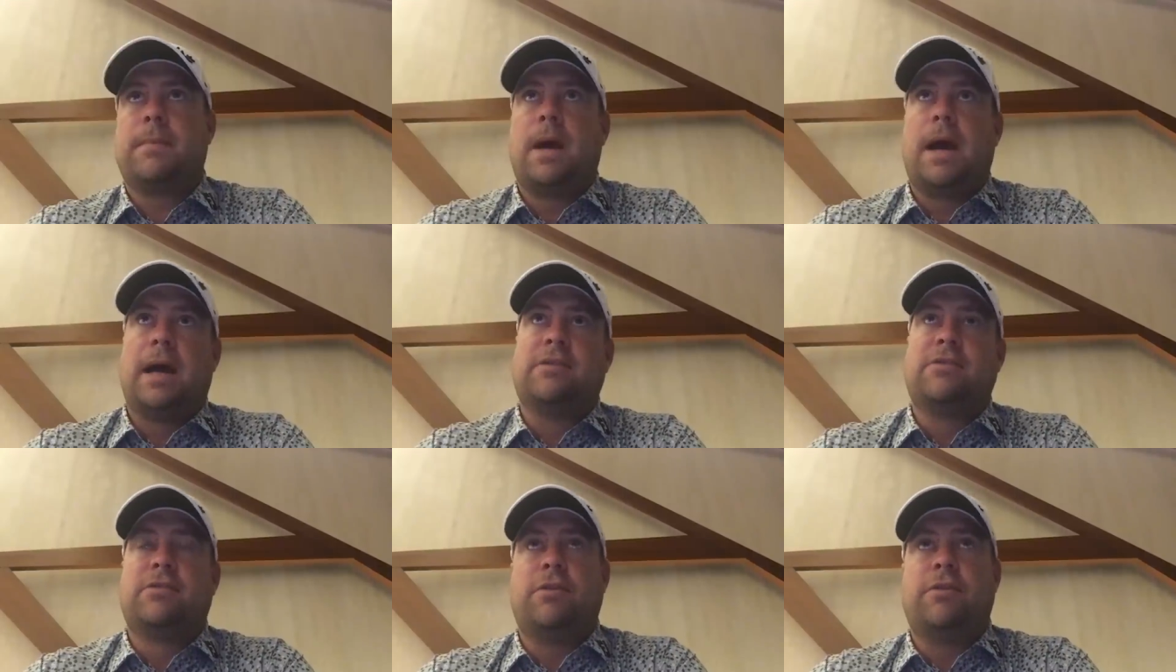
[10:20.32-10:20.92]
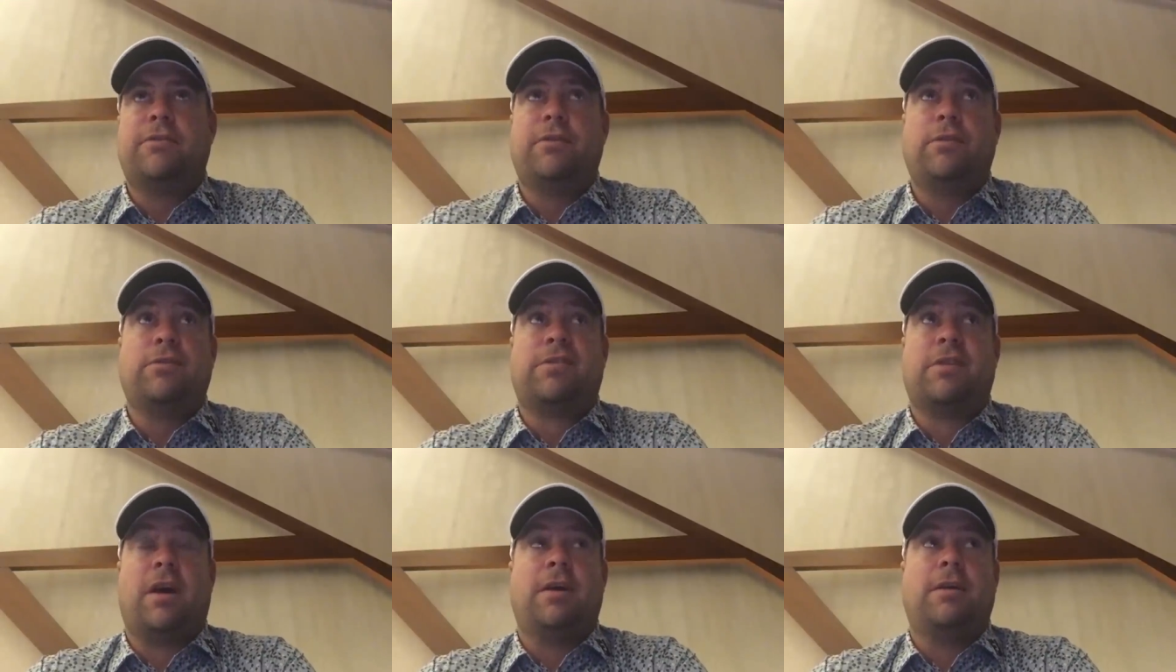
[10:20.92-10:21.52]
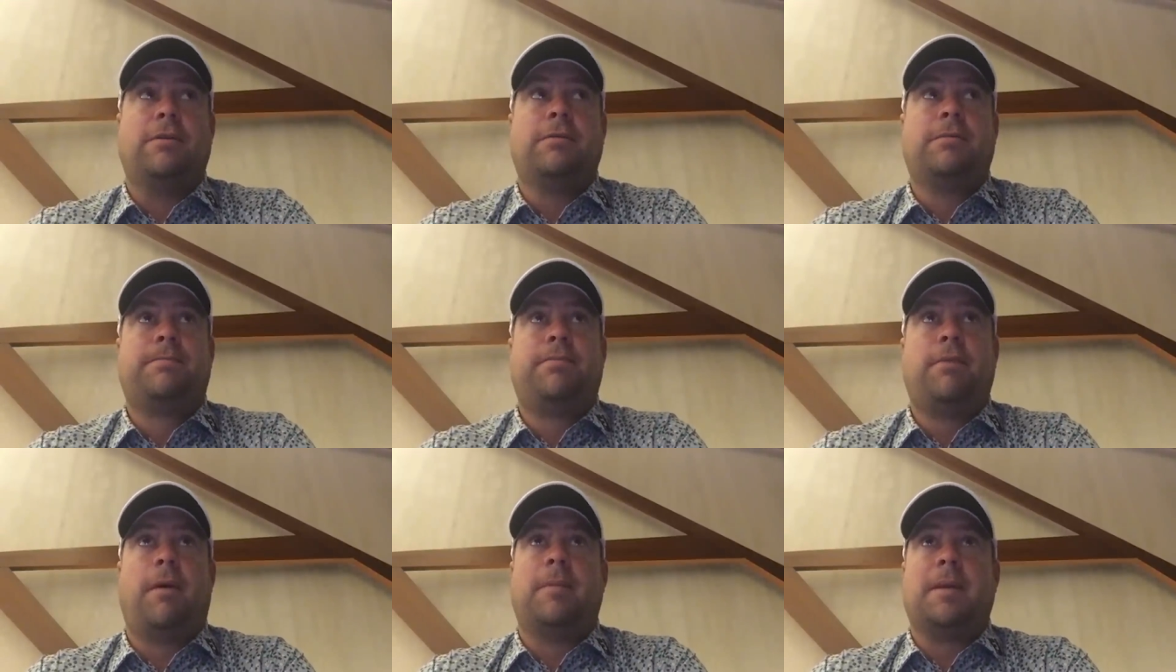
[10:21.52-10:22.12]
And sort of also
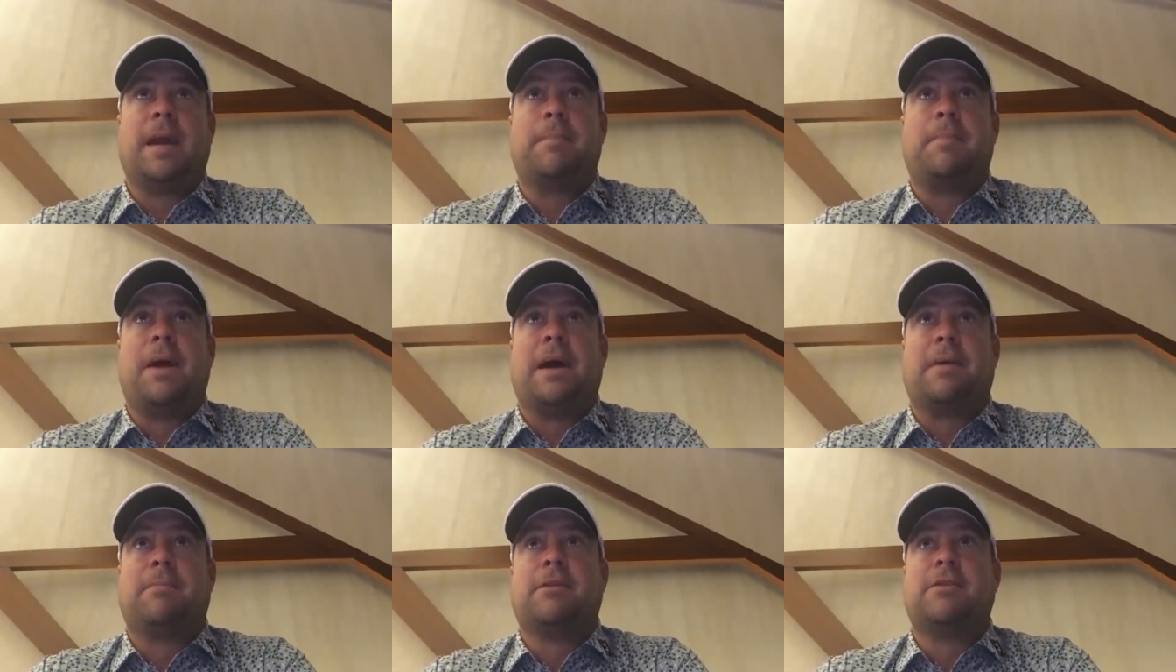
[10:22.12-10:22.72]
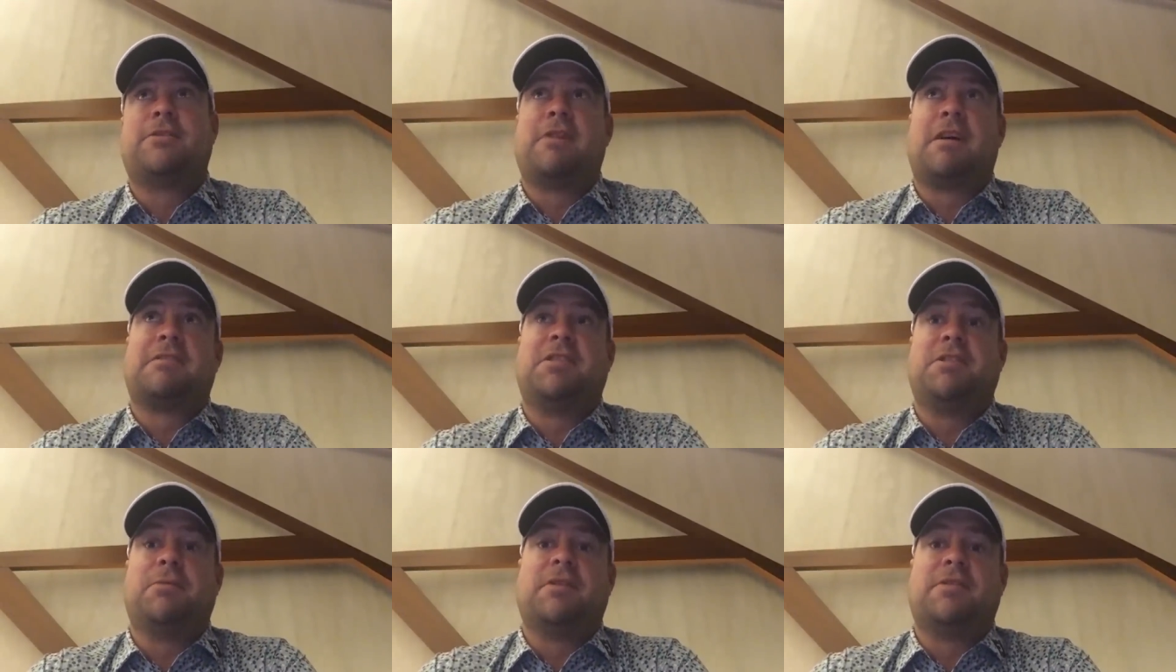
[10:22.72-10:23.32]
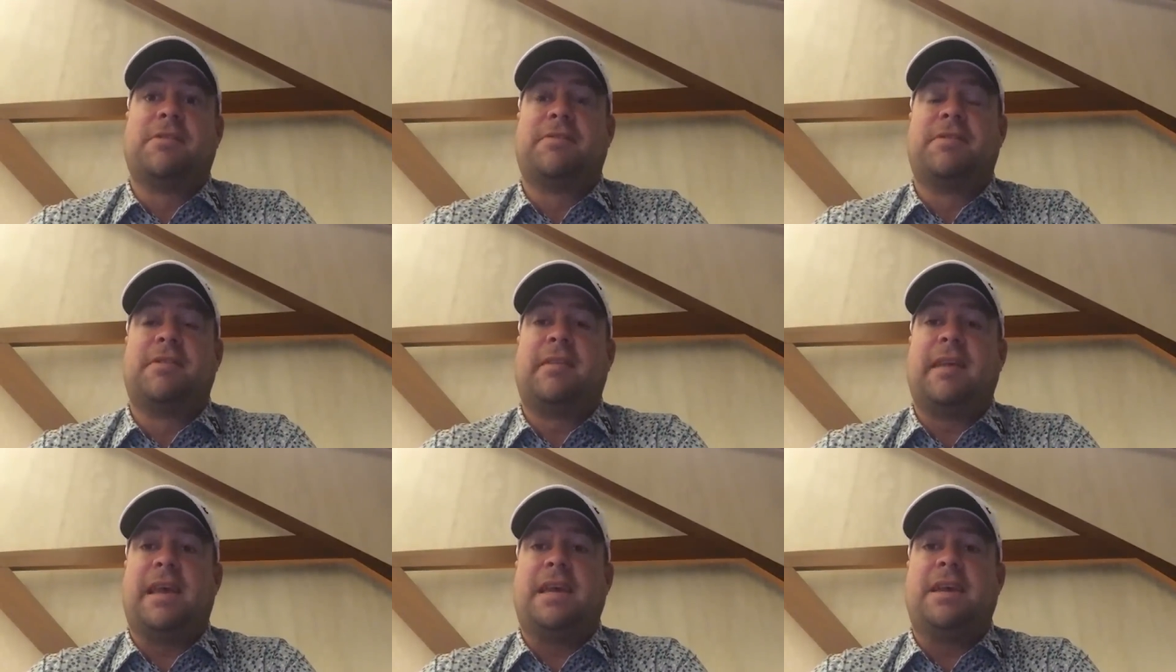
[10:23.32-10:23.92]
probably how bad my strategy was off the
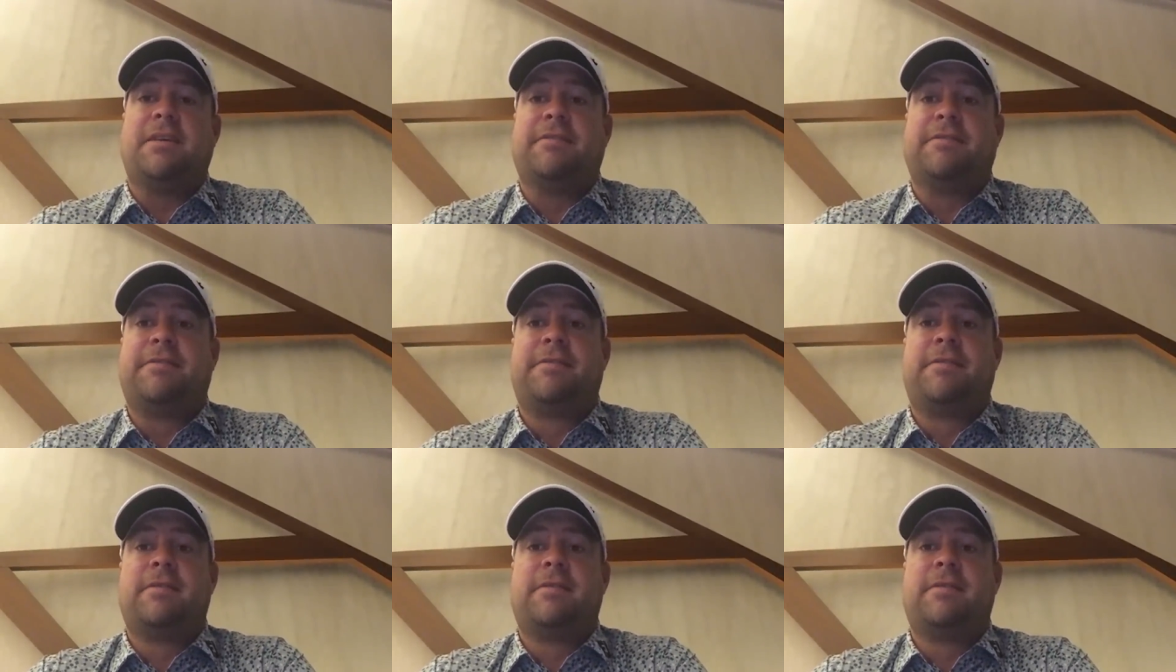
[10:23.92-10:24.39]
tee of